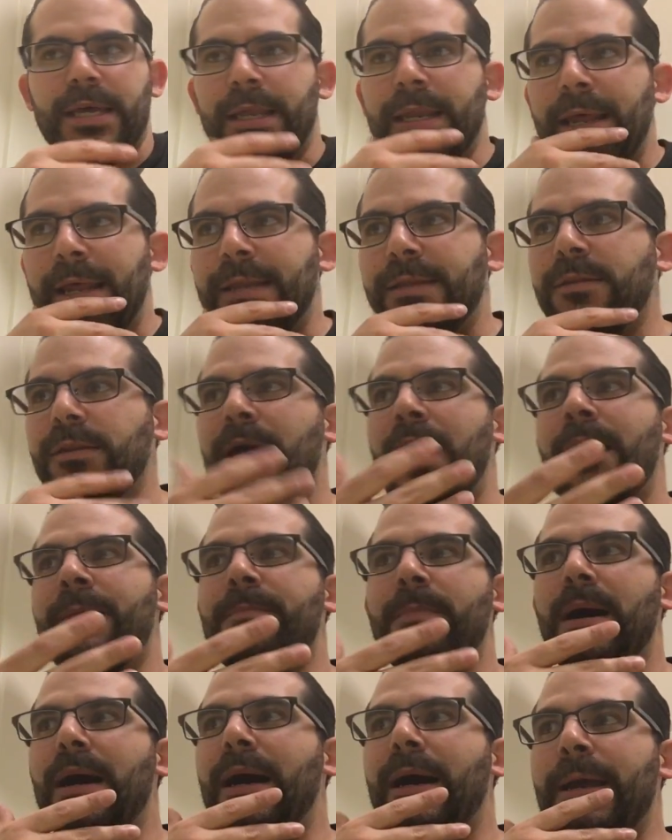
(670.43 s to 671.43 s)
And
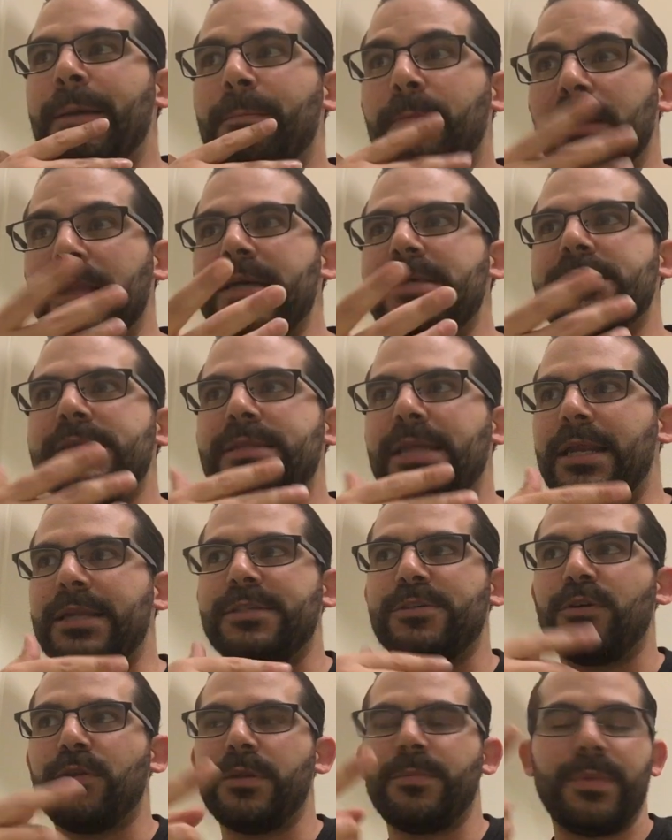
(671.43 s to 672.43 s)
I'm blessed that
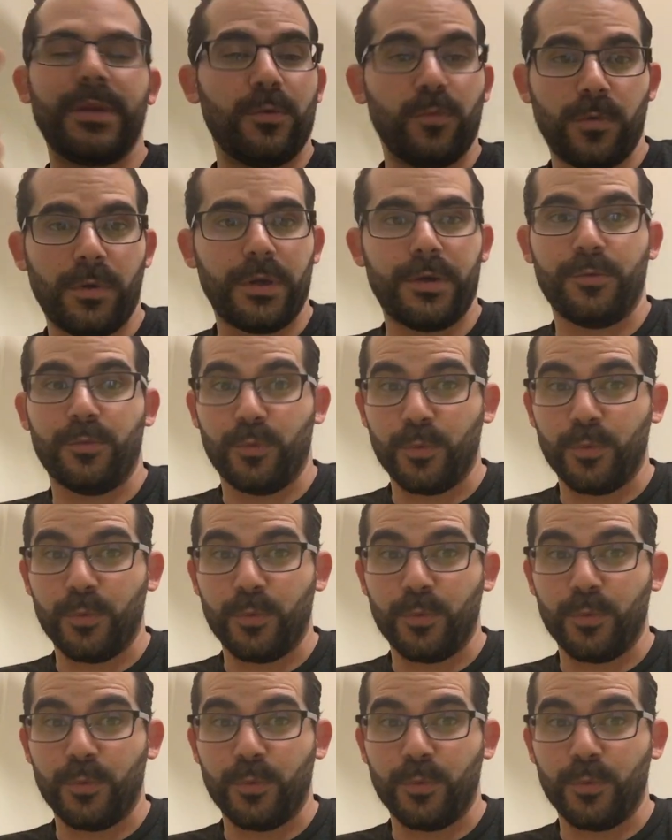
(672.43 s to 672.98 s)
it's only been one